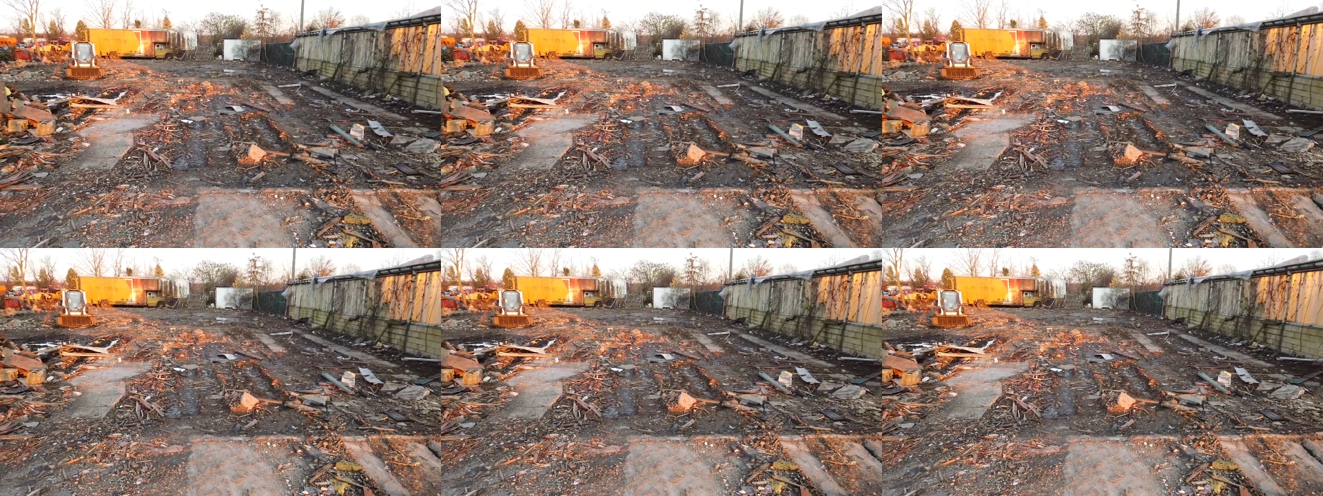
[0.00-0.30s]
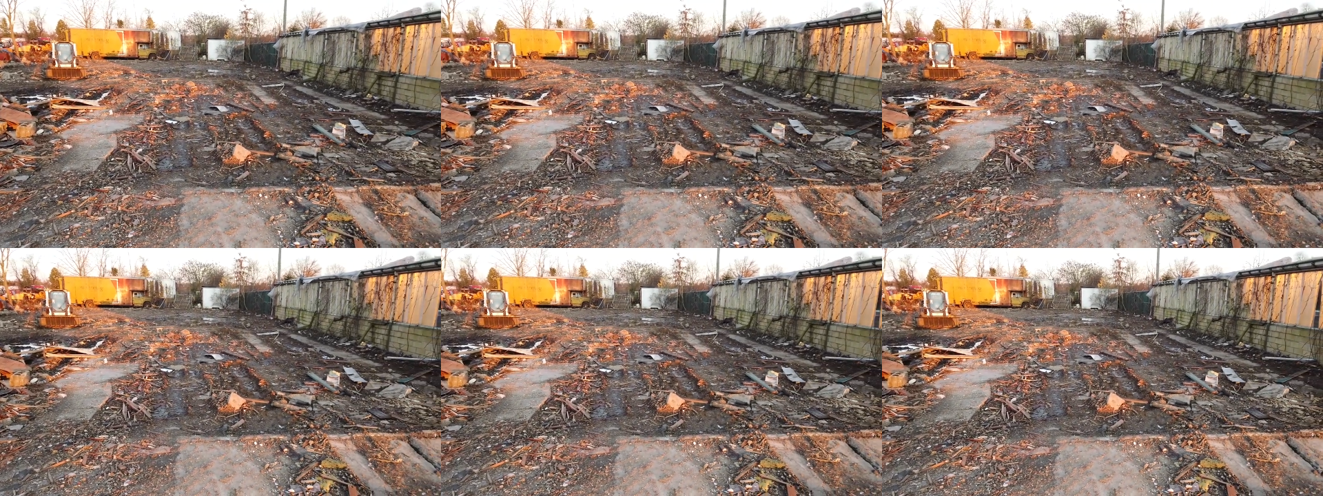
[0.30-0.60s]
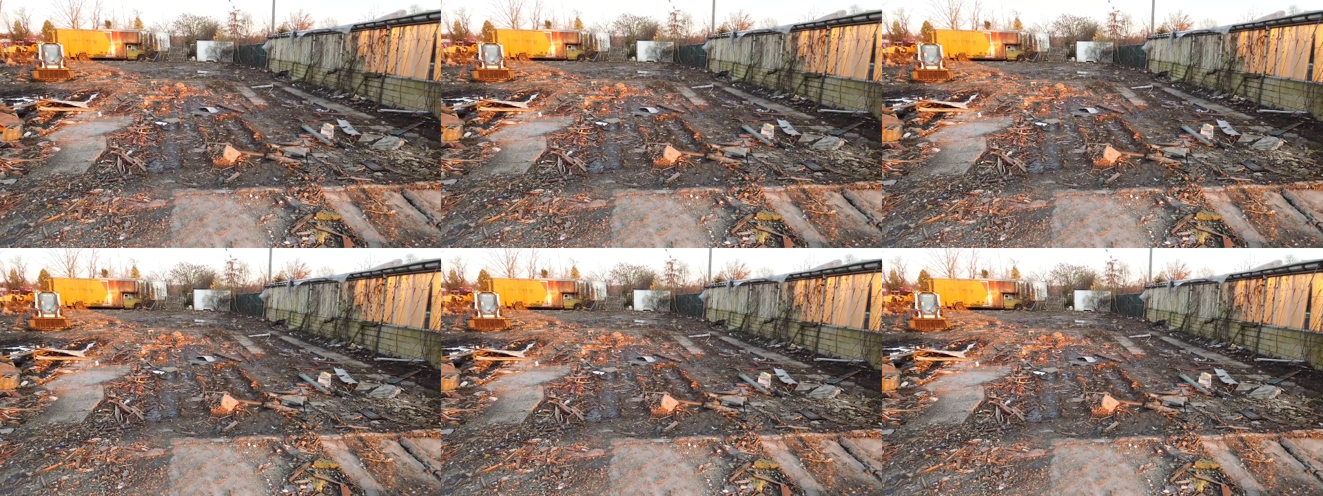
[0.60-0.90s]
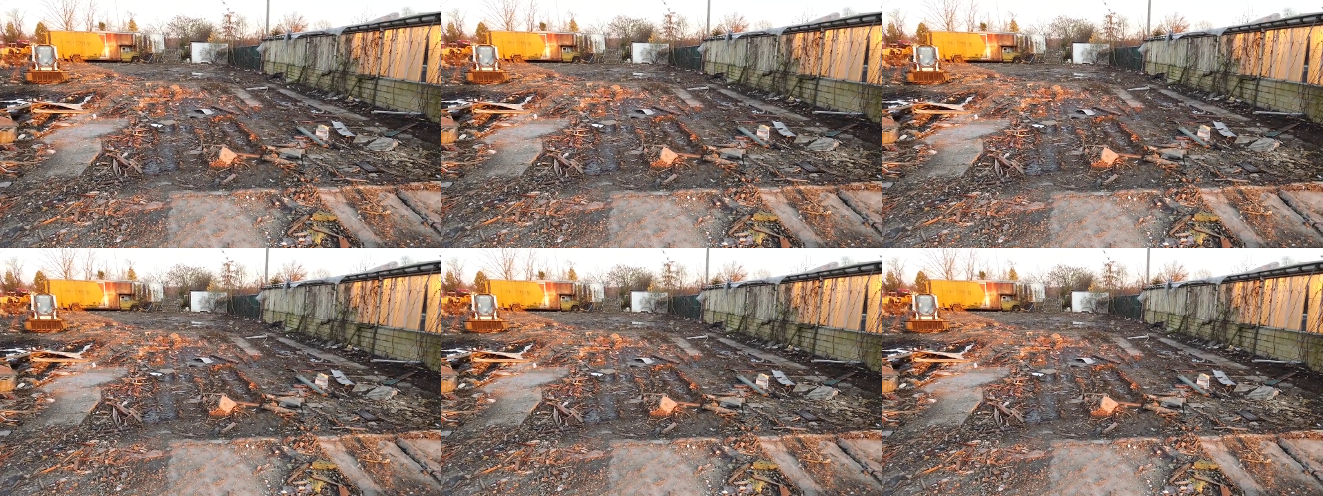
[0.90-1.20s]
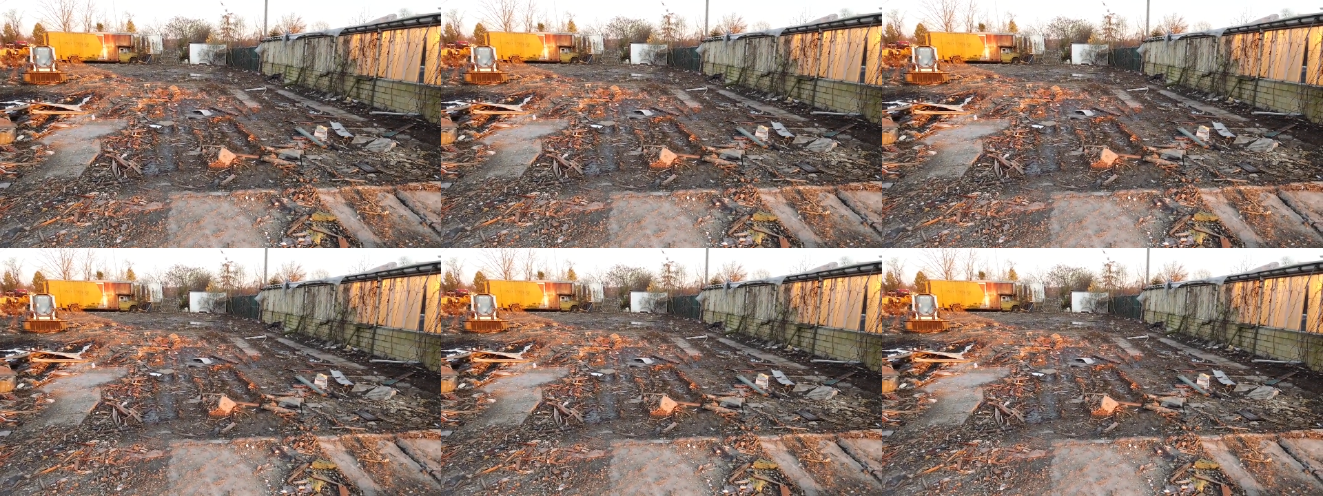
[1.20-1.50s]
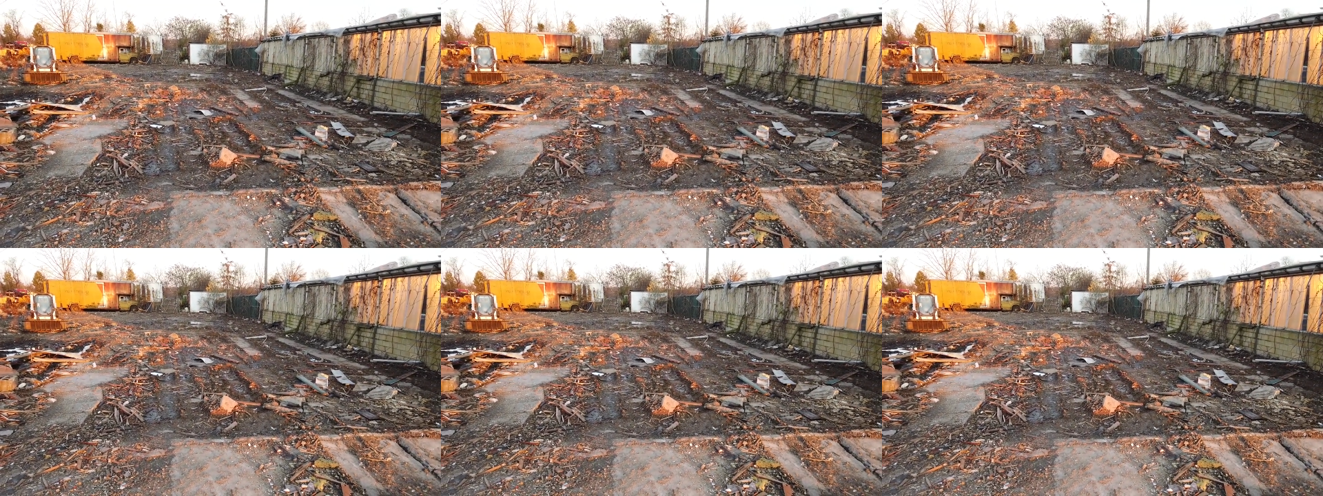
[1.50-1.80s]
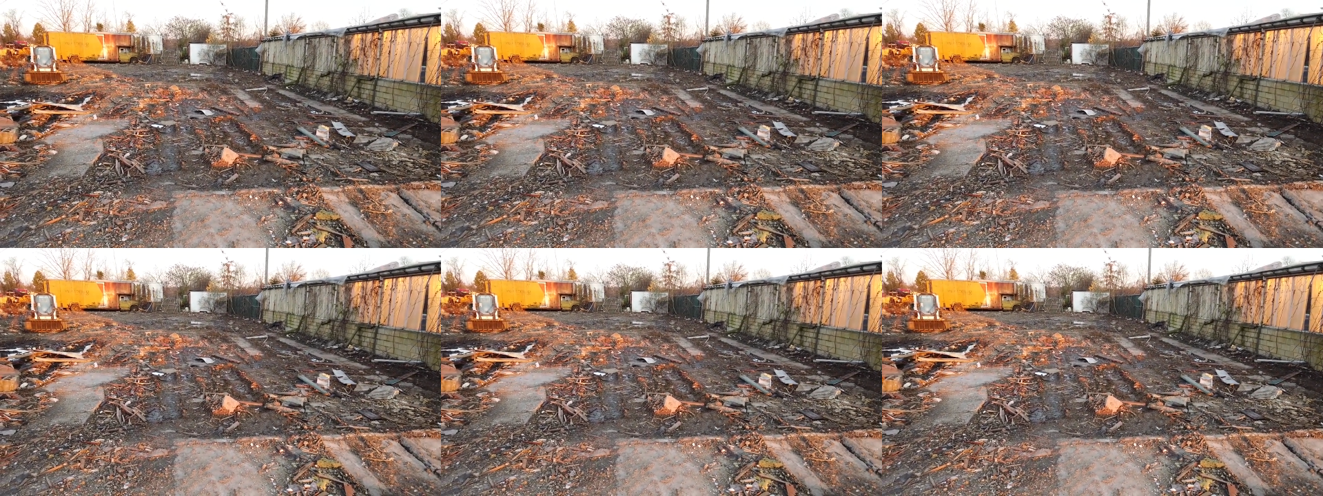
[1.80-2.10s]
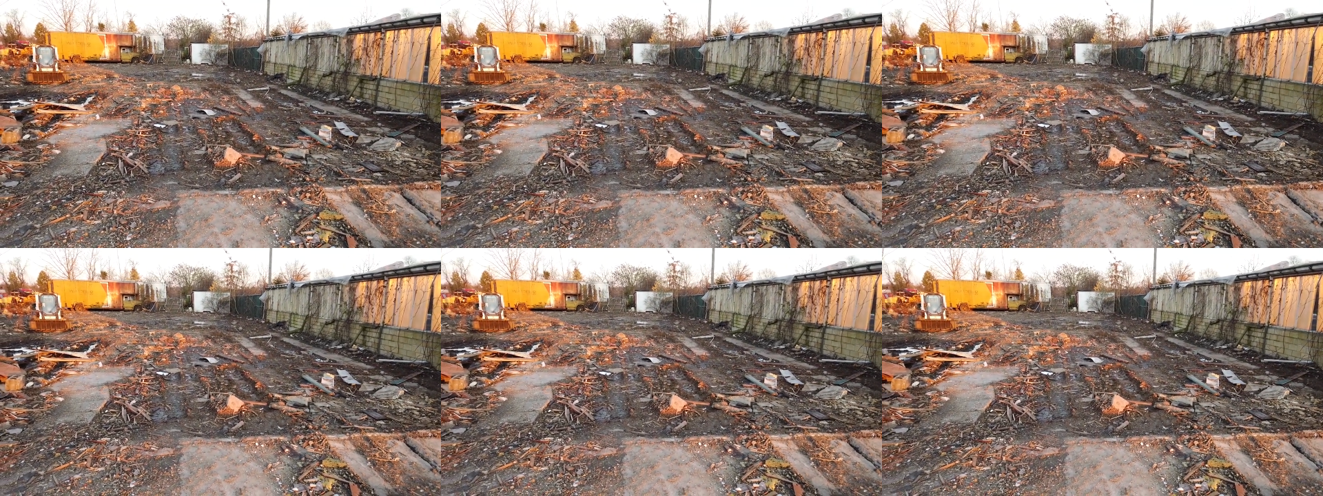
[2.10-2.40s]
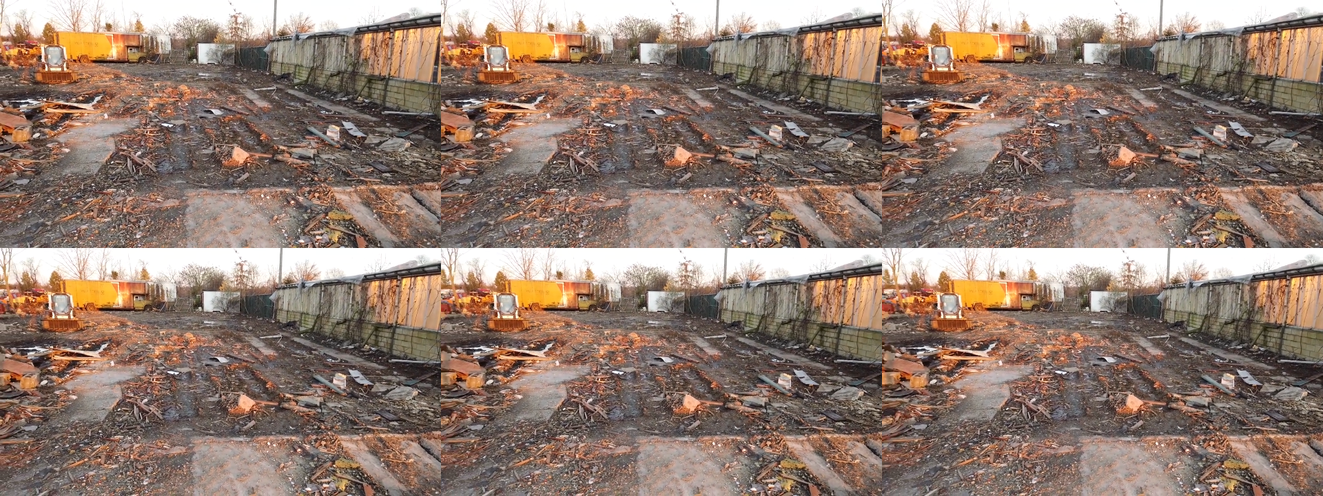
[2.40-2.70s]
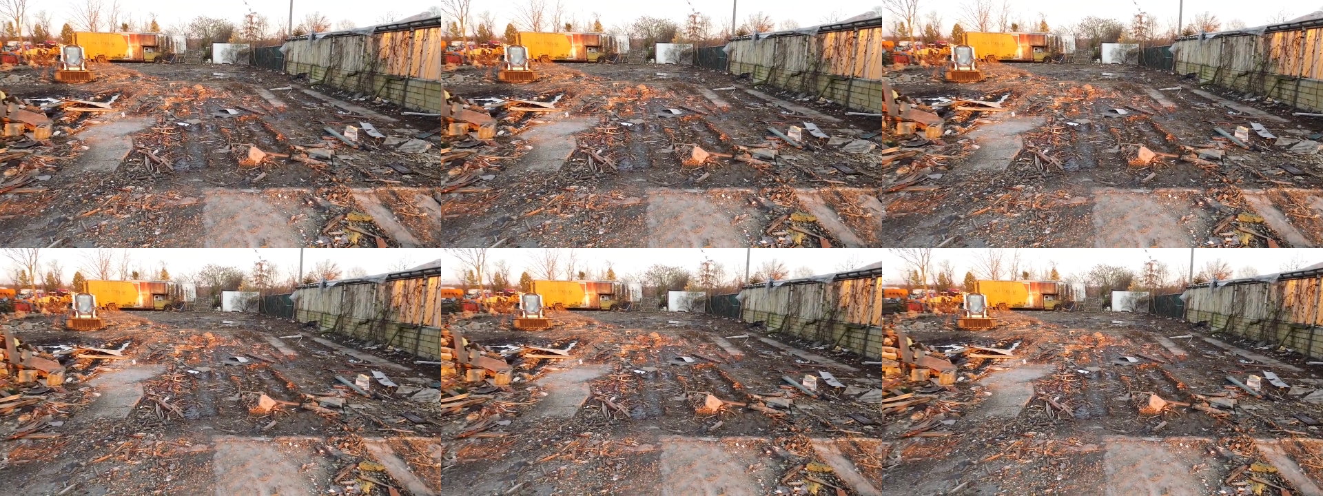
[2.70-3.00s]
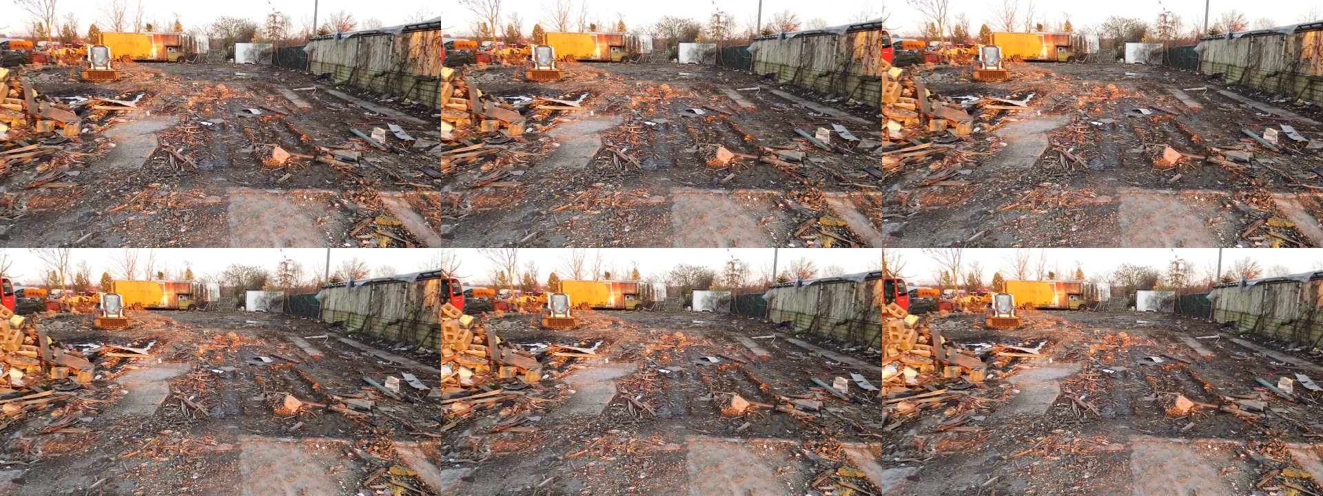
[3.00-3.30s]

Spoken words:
(no speaker visible)